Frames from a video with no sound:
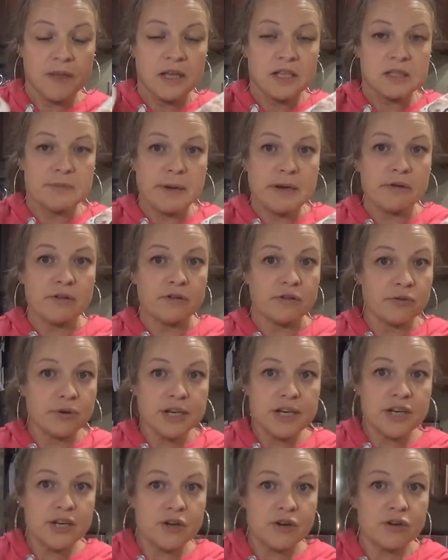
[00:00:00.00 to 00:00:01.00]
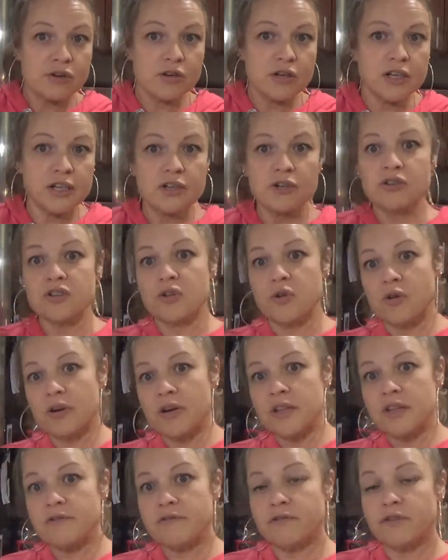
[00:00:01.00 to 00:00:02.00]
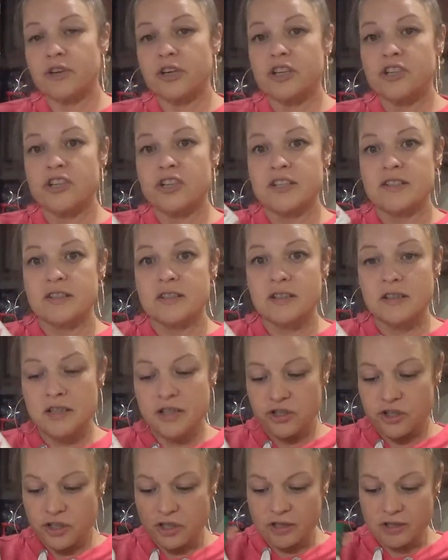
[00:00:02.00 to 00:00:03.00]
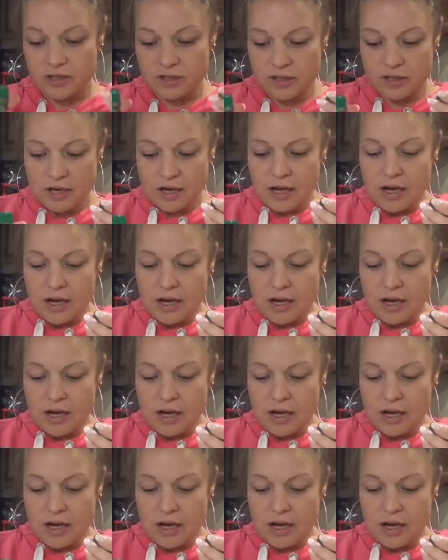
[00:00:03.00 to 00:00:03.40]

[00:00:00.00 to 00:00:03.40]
It's made with Greek yogurt. You store it in the fridge. It's delicious.